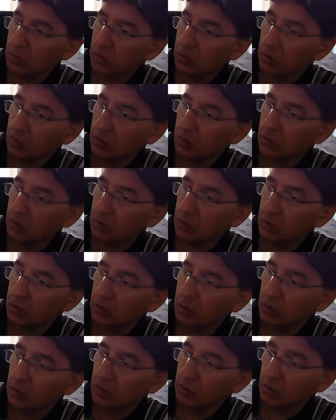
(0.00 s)
okay
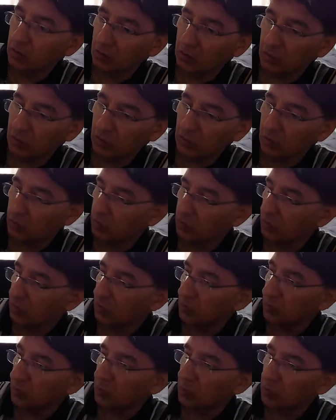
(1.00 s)
As
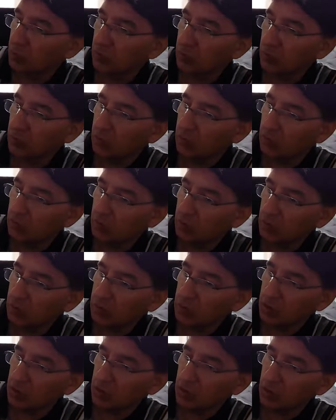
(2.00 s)
you can
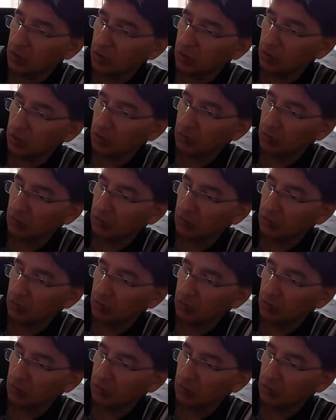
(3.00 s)
see here